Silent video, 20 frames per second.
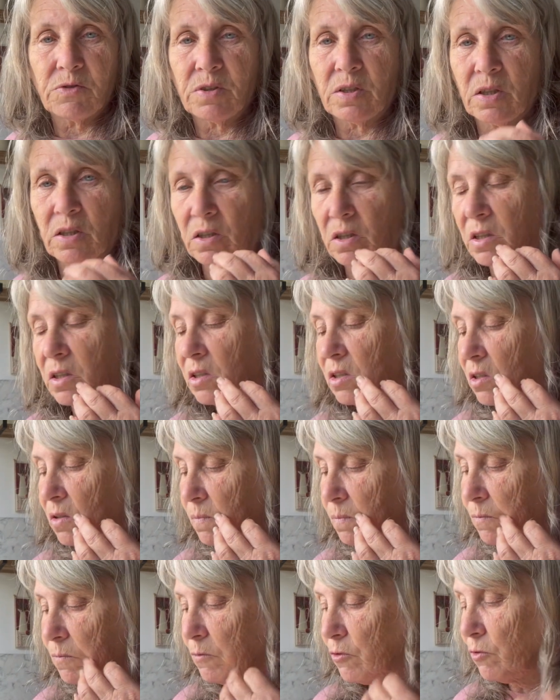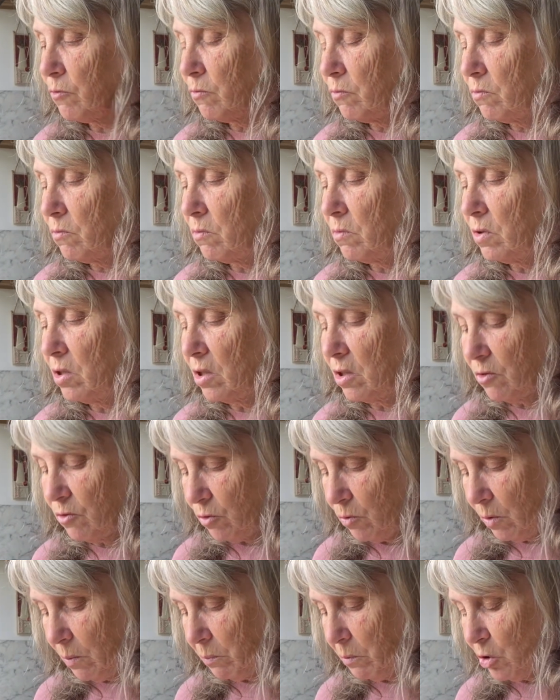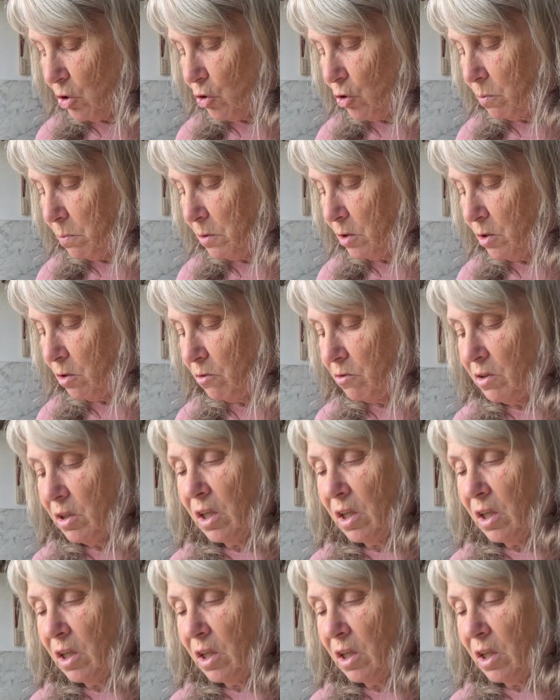the herd, you know, for when we do move.